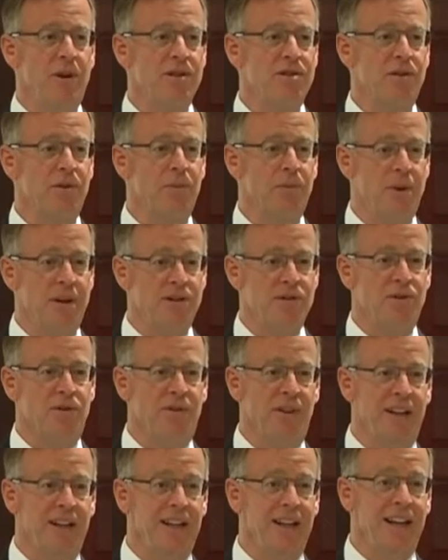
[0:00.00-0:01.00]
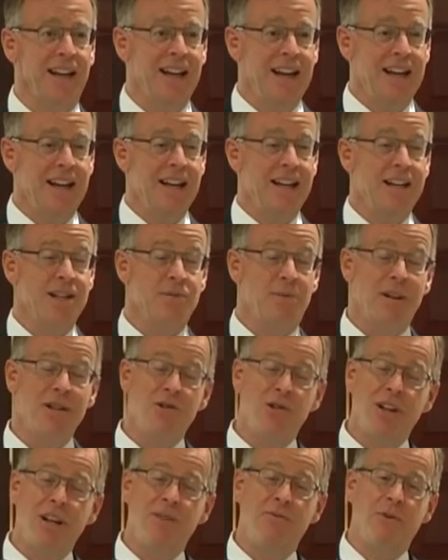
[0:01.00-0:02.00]
in Western Pennsylvania,
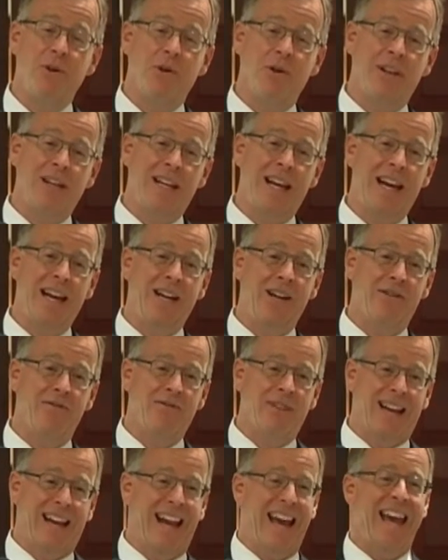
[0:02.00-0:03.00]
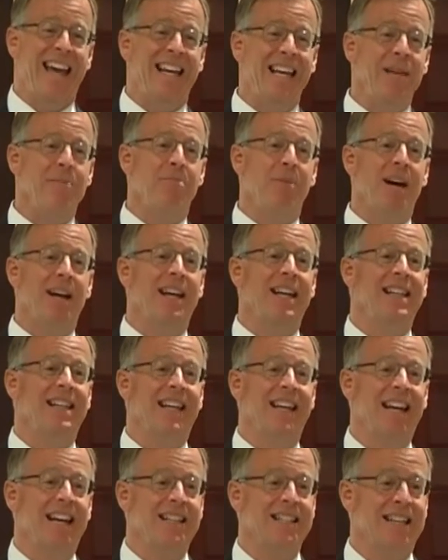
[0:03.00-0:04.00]
especially if you're a native. Anybody
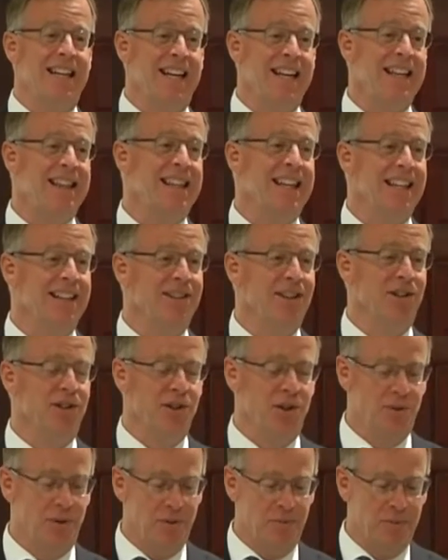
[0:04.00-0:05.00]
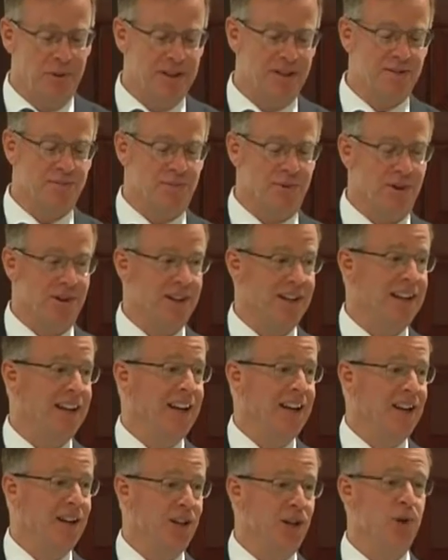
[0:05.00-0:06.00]
that has anything to do with
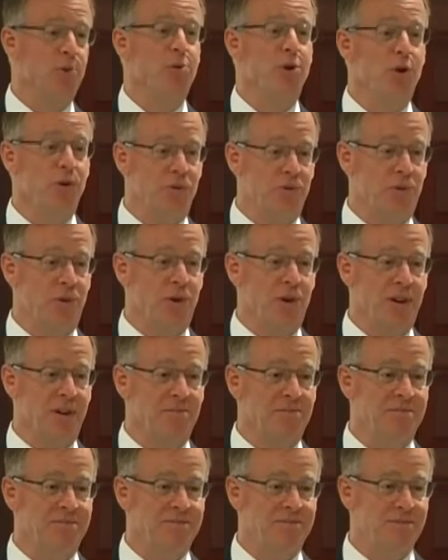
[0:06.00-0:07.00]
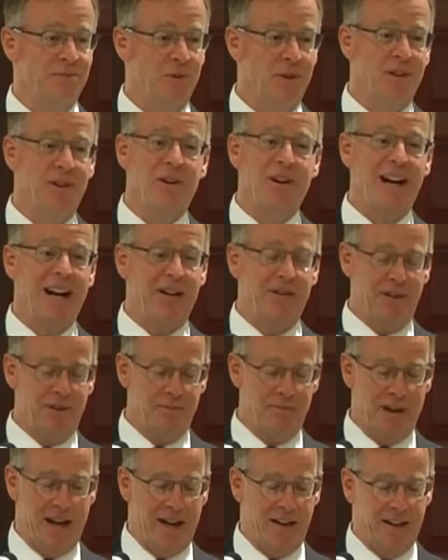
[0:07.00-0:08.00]
Pittsburgh, you root for them when they're out
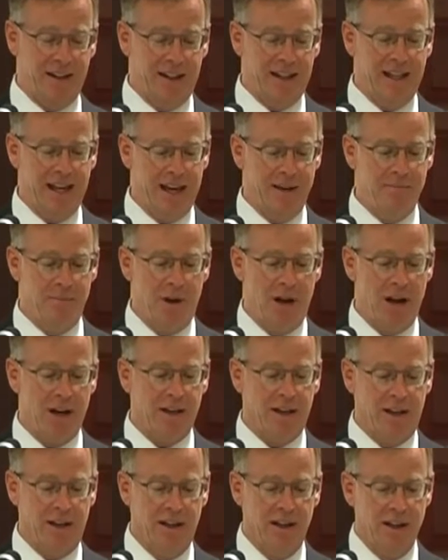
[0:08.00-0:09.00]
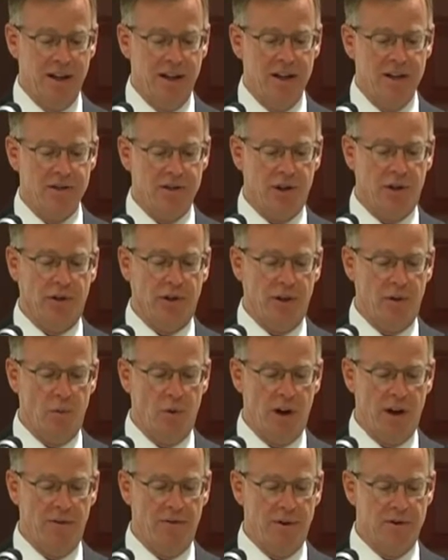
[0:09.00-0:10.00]
and about. Ken Macha, certainly
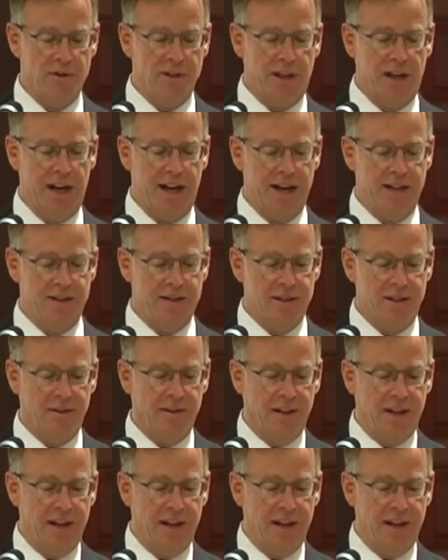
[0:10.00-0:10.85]
one of those guys.